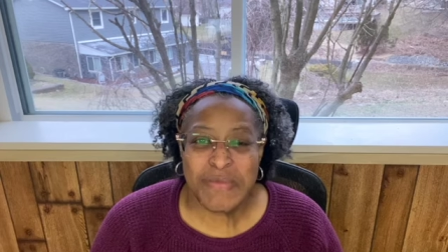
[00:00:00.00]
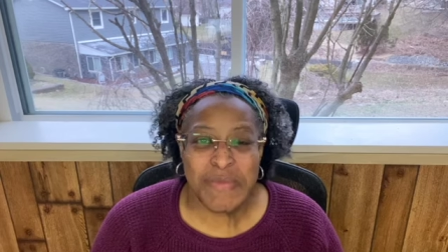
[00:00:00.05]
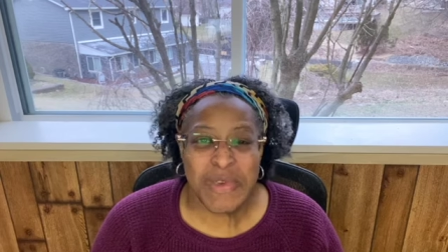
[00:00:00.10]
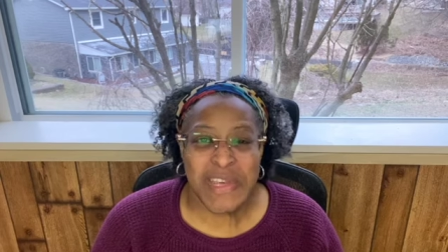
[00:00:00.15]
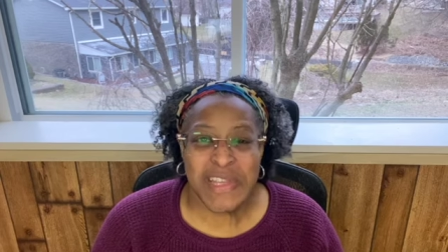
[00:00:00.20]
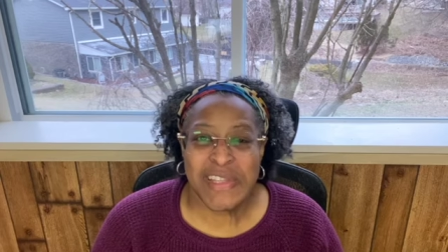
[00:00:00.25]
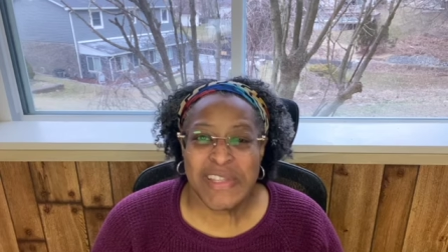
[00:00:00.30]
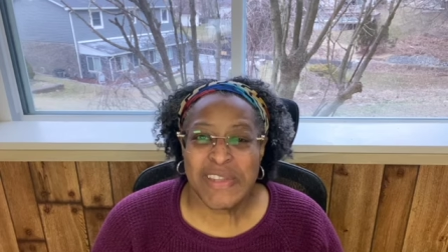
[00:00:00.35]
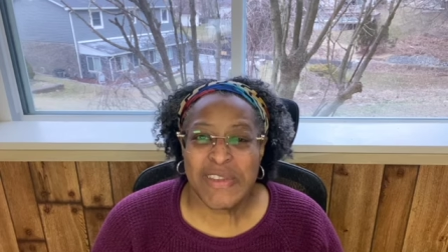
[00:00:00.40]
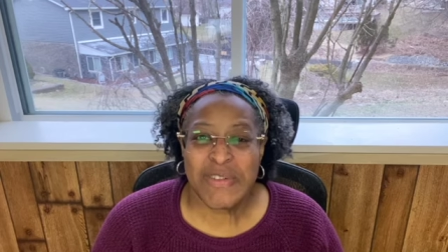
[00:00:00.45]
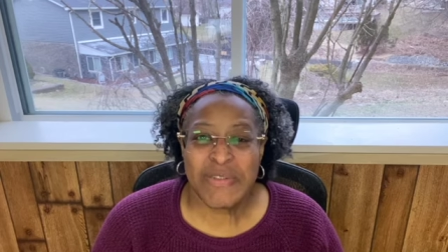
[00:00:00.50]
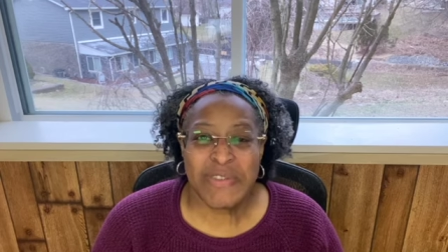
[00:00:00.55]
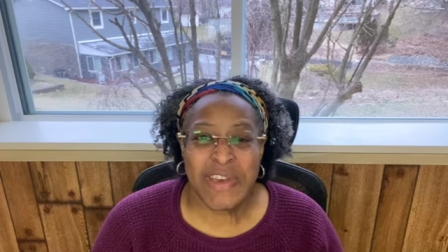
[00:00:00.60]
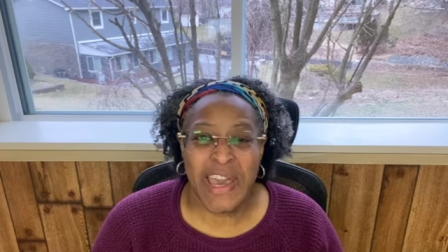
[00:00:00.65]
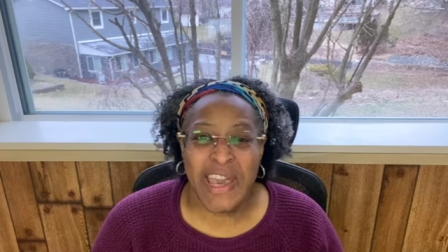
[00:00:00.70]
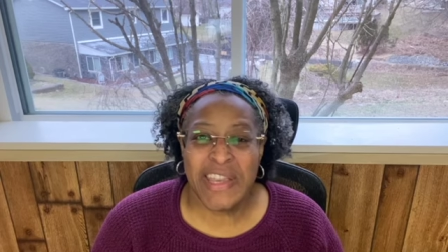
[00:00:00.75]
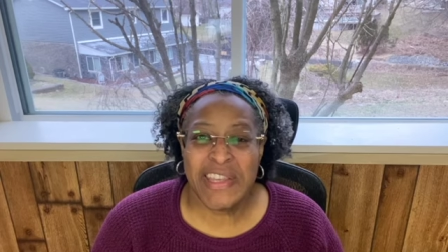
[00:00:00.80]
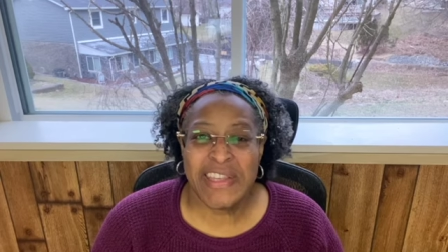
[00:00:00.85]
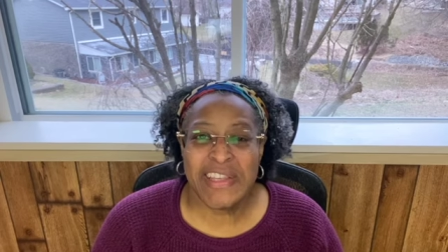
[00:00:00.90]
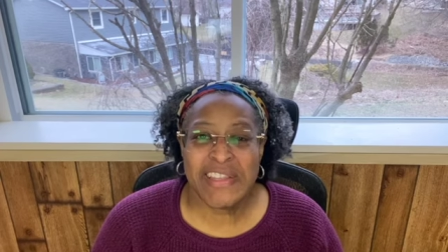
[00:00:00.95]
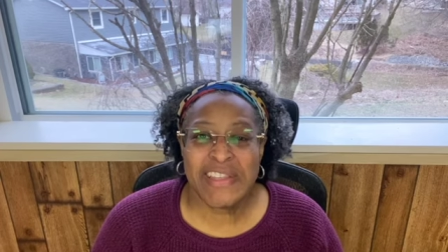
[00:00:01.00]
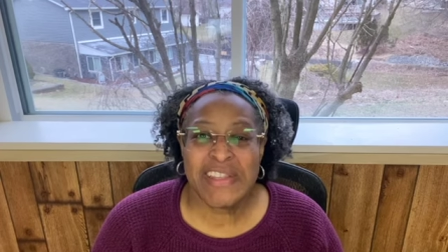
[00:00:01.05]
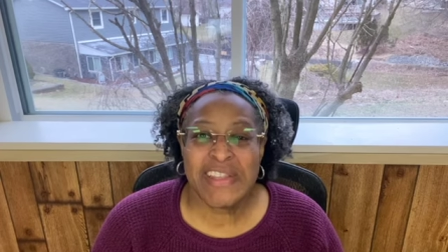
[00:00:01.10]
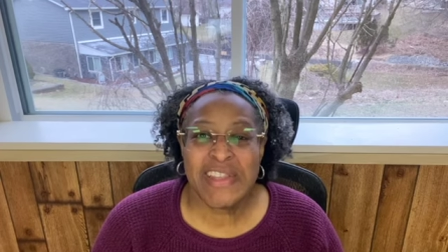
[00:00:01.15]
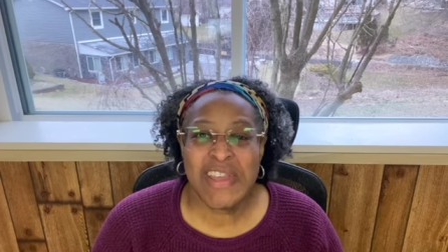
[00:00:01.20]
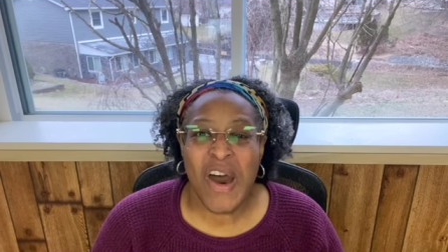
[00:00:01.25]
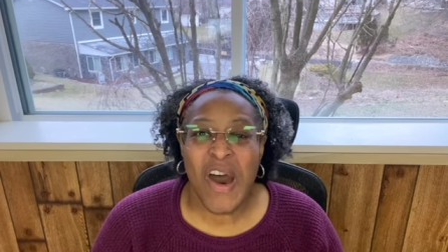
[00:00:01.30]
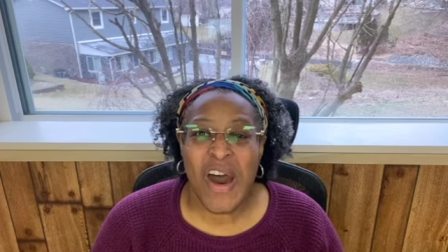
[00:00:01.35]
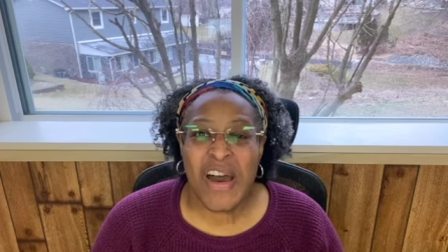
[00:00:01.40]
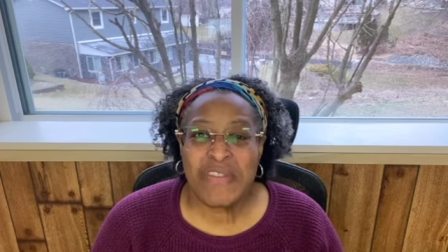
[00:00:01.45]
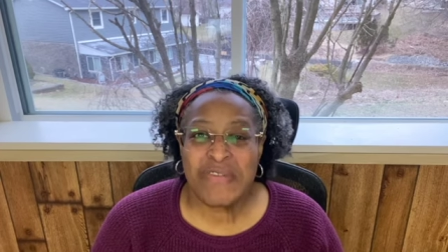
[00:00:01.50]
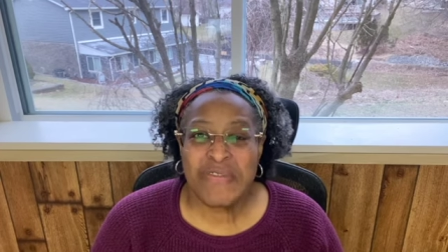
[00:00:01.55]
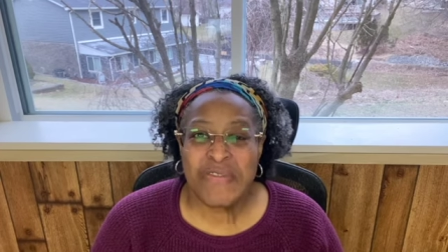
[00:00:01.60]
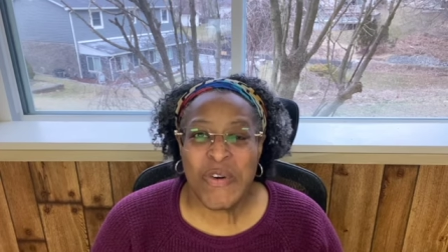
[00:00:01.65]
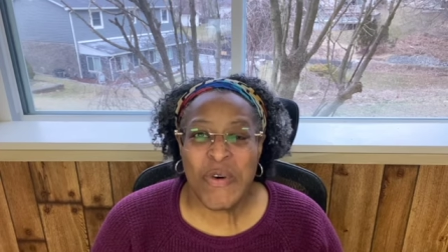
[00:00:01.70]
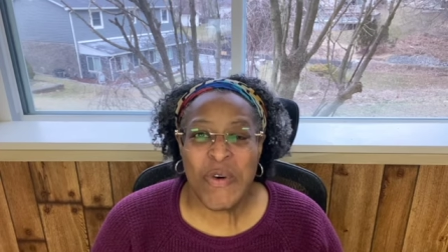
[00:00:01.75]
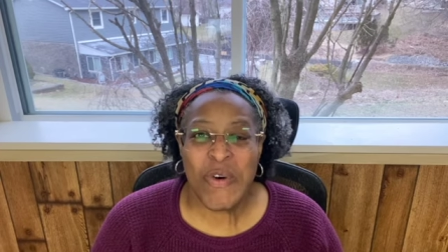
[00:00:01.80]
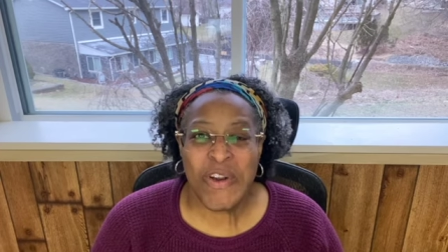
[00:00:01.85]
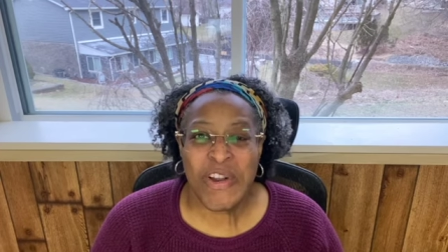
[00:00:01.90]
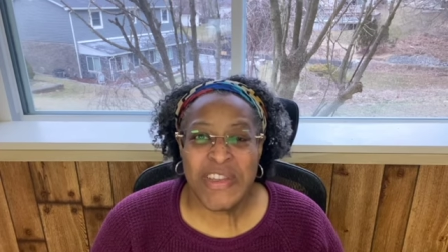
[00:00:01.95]
Pennsylvania's Thought
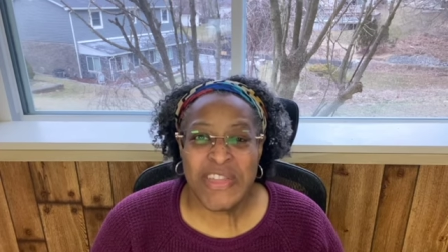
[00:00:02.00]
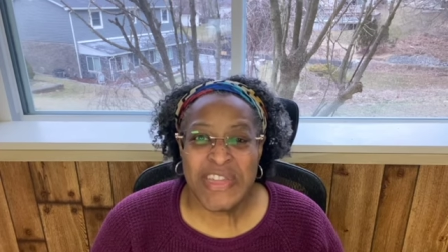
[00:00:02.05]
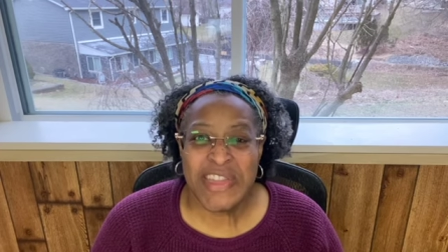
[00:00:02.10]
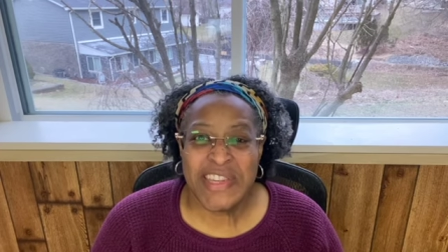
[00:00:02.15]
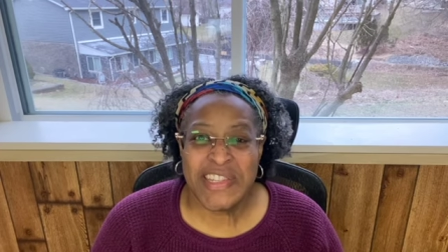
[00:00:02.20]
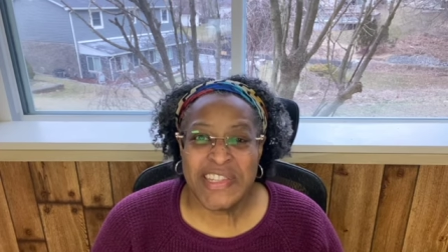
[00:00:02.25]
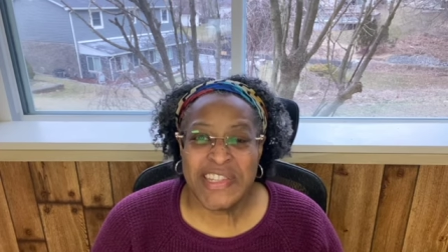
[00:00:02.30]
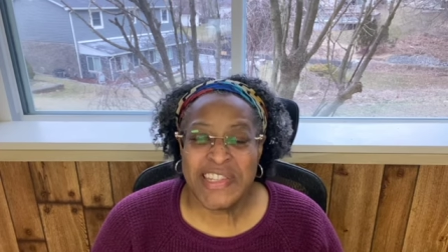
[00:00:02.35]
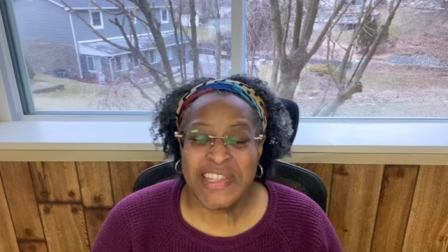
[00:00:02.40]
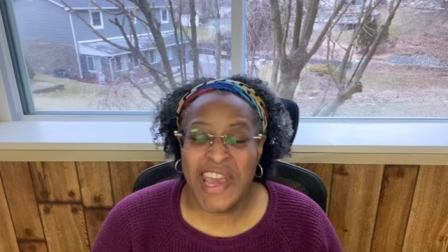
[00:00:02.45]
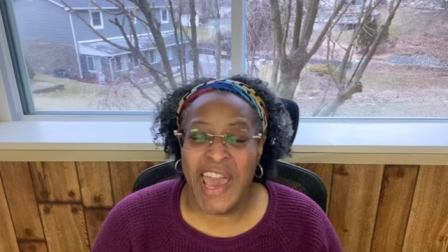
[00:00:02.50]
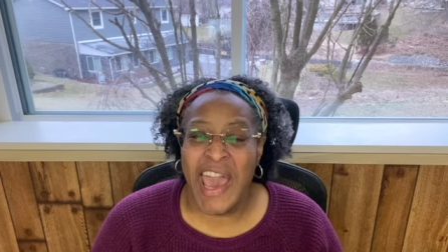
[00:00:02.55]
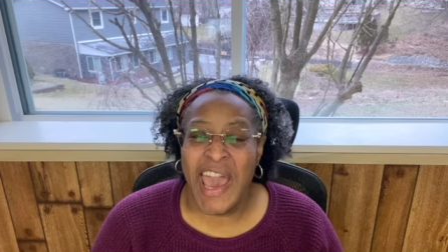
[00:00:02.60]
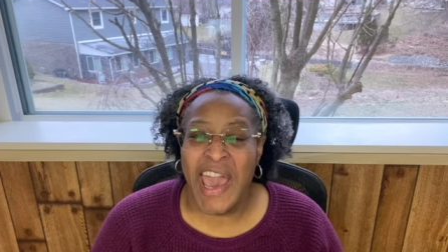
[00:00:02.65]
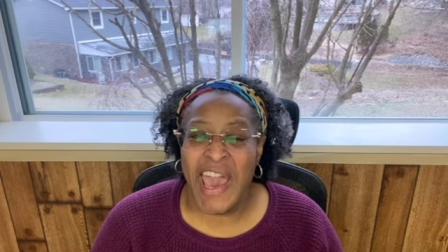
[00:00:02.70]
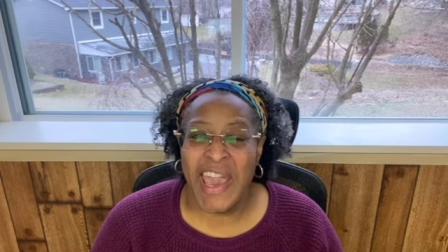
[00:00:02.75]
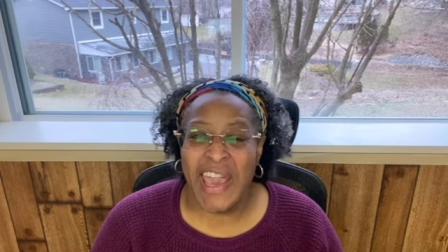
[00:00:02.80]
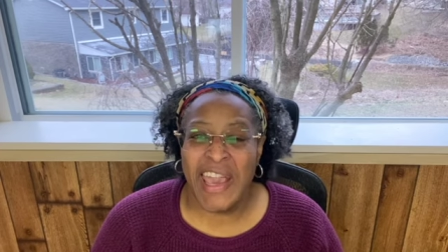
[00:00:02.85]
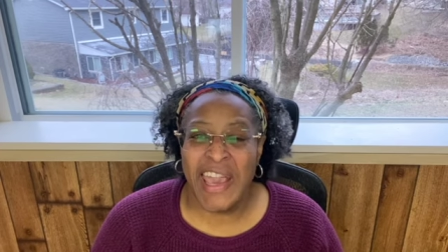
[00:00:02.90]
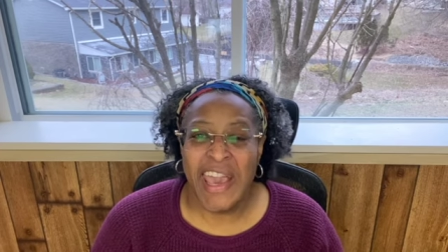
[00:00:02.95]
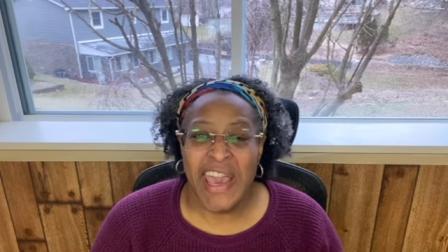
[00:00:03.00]
for the day.